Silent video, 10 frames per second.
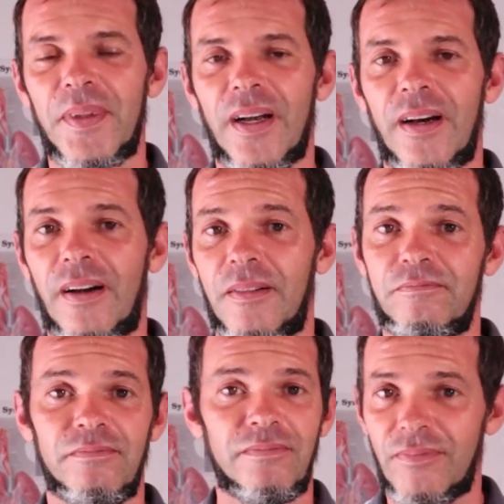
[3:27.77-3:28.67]

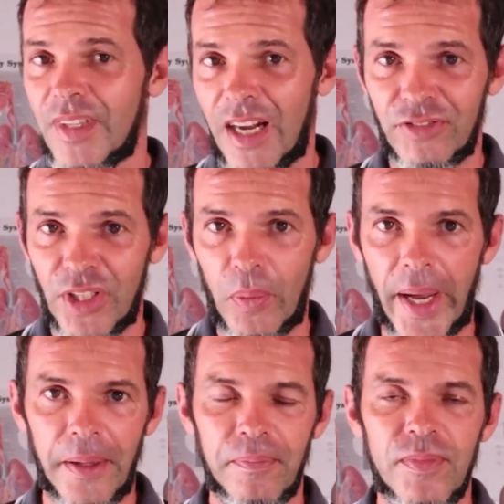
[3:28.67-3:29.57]
after a
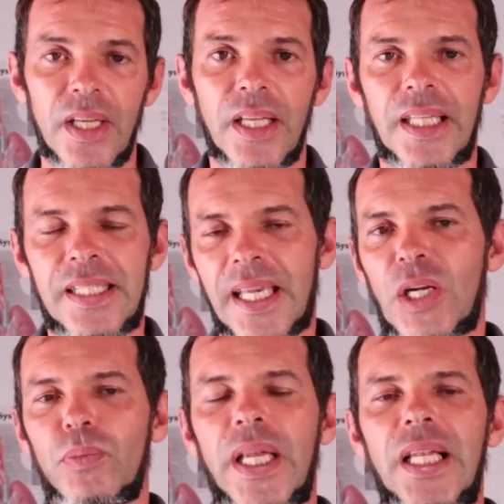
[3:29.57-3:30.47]
while. The
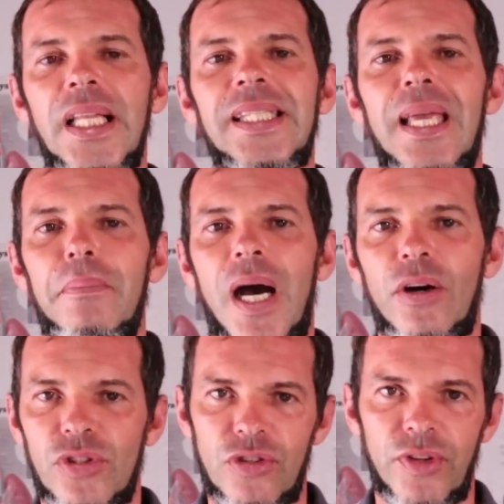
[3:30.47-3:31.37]
second one, let's say
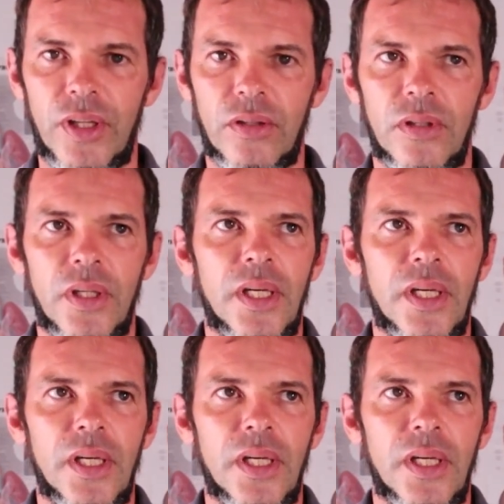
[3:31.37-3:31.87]
mouth fill.